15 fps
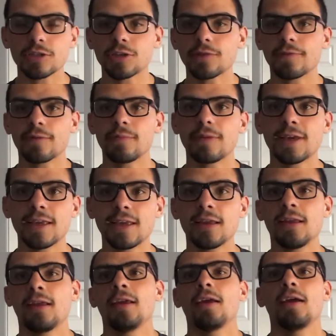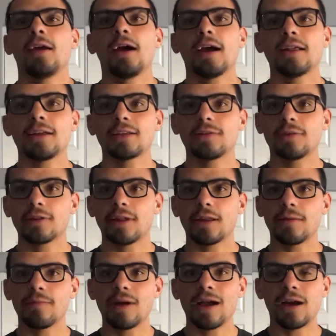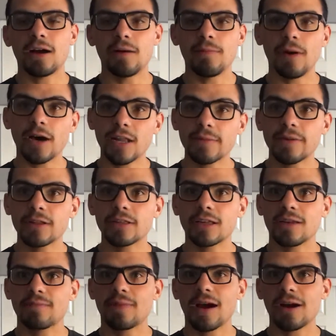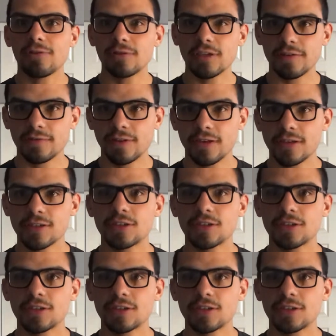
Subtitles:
So for me, I like doing a lot of bodybuilding and powerlifting.